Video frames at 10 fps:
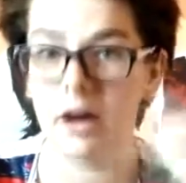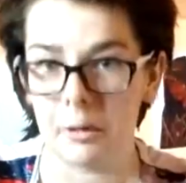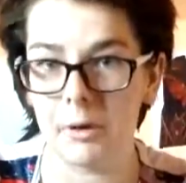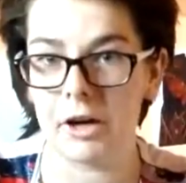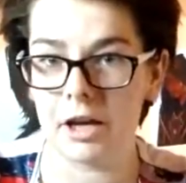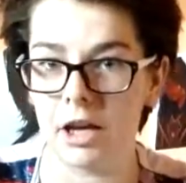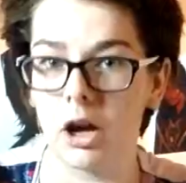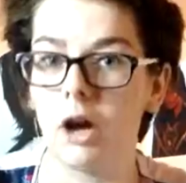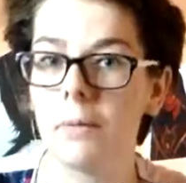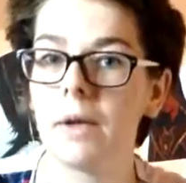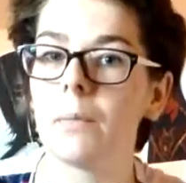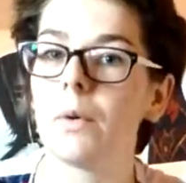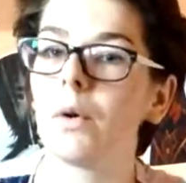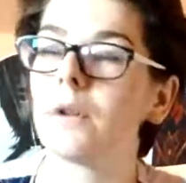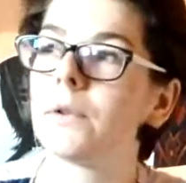American comic
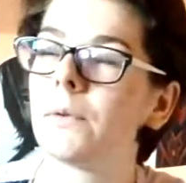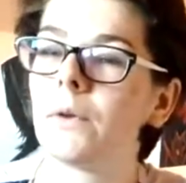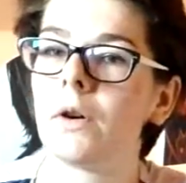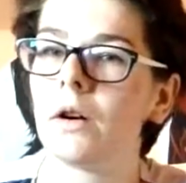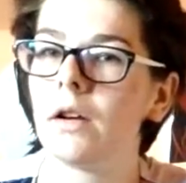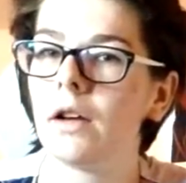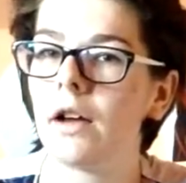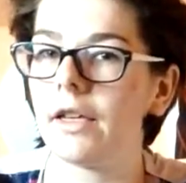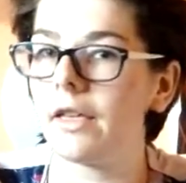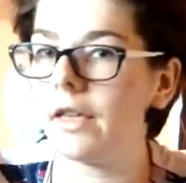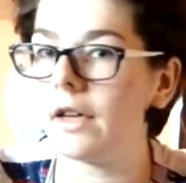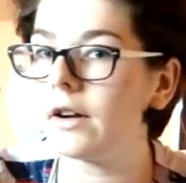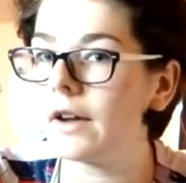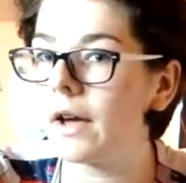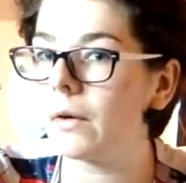books, for a
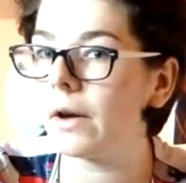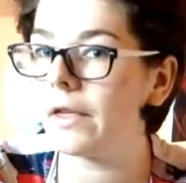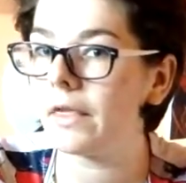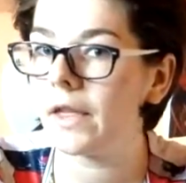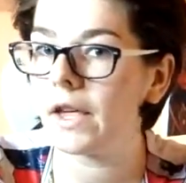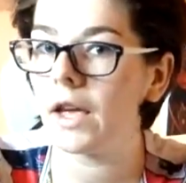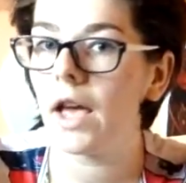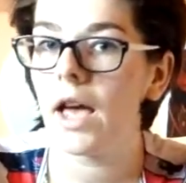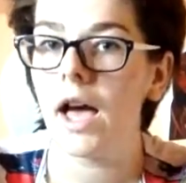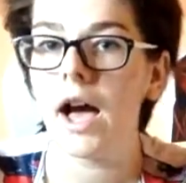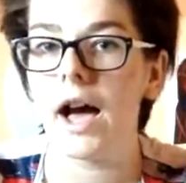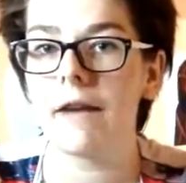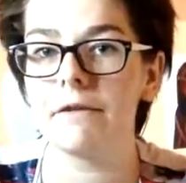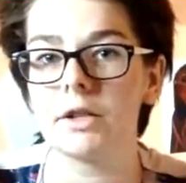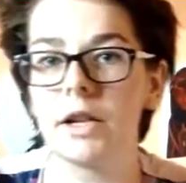year now, I think.
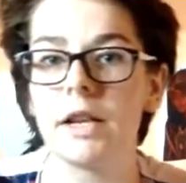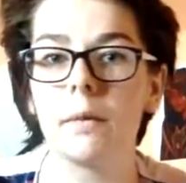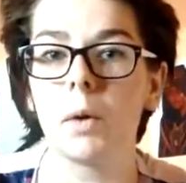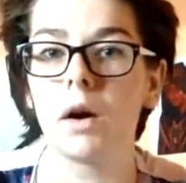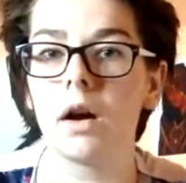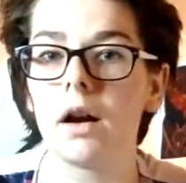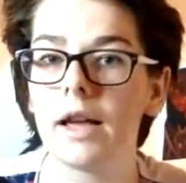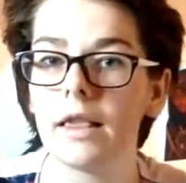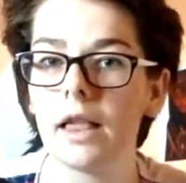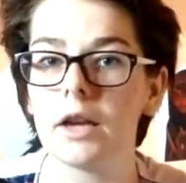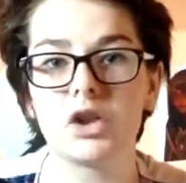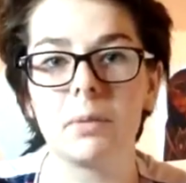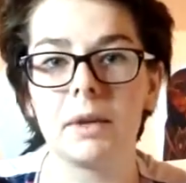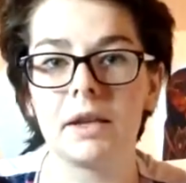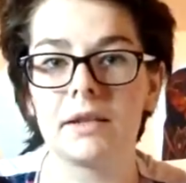I was reading manga and like
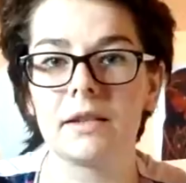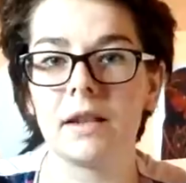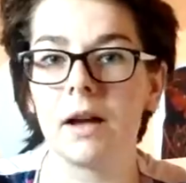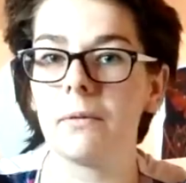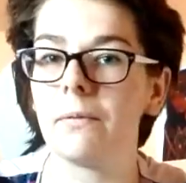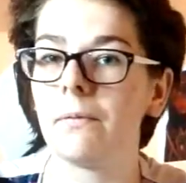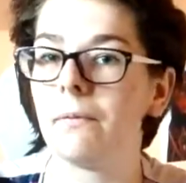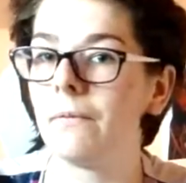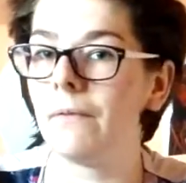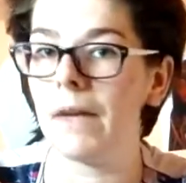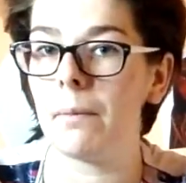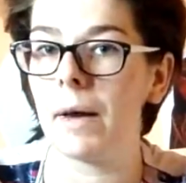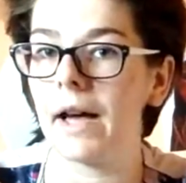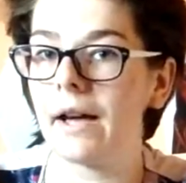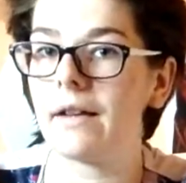Japanese stuff way
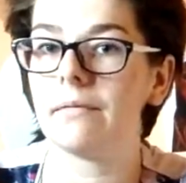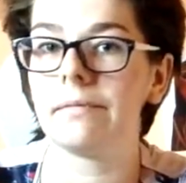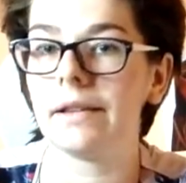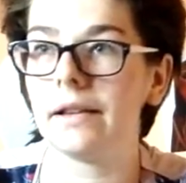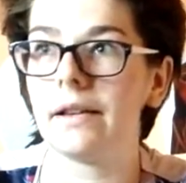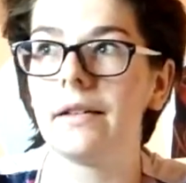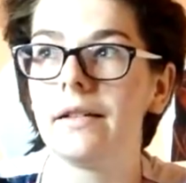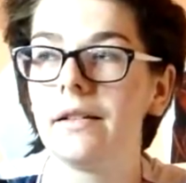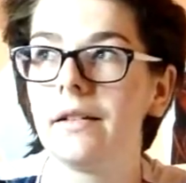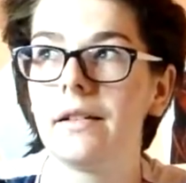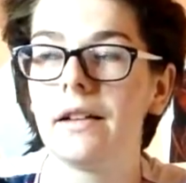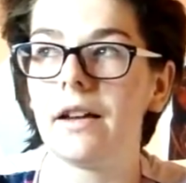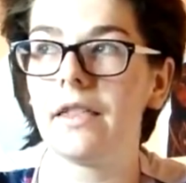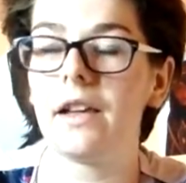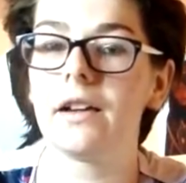back, like
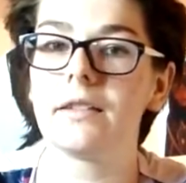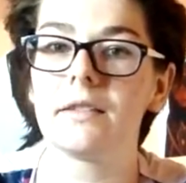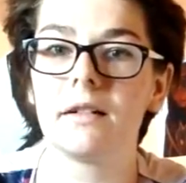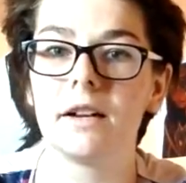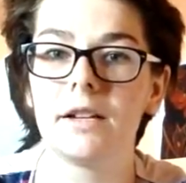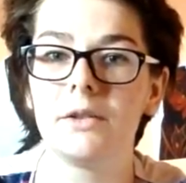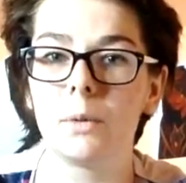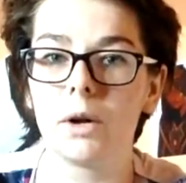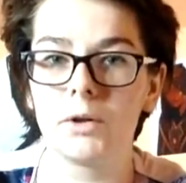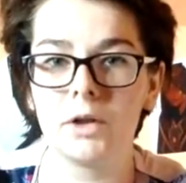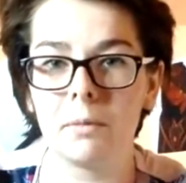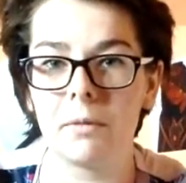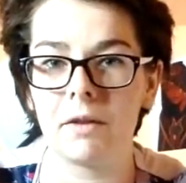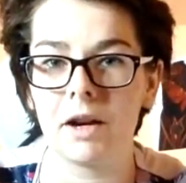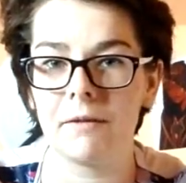I think I started to watch
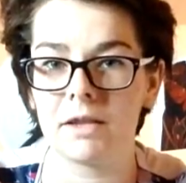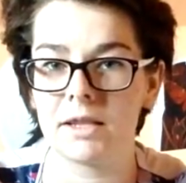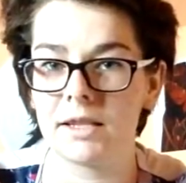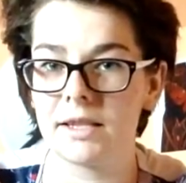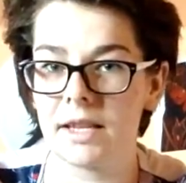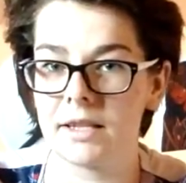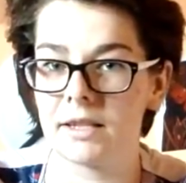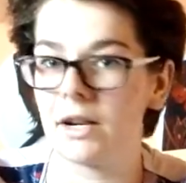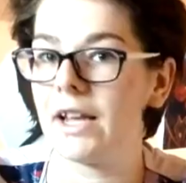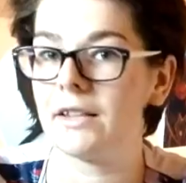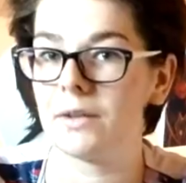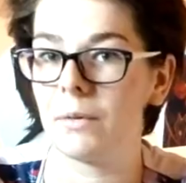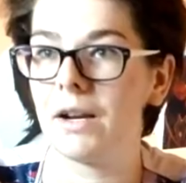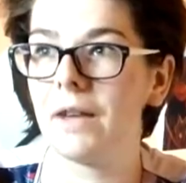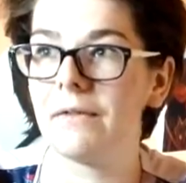anime when I was in 6th grade,
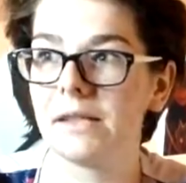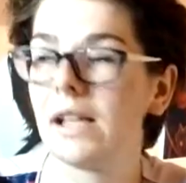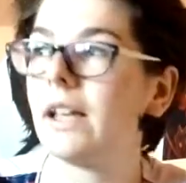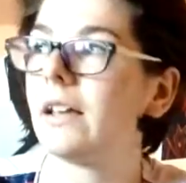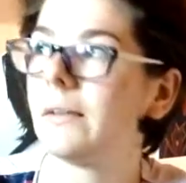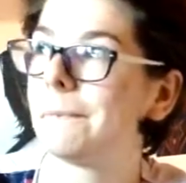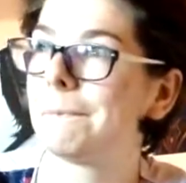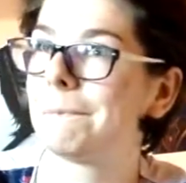so when I was like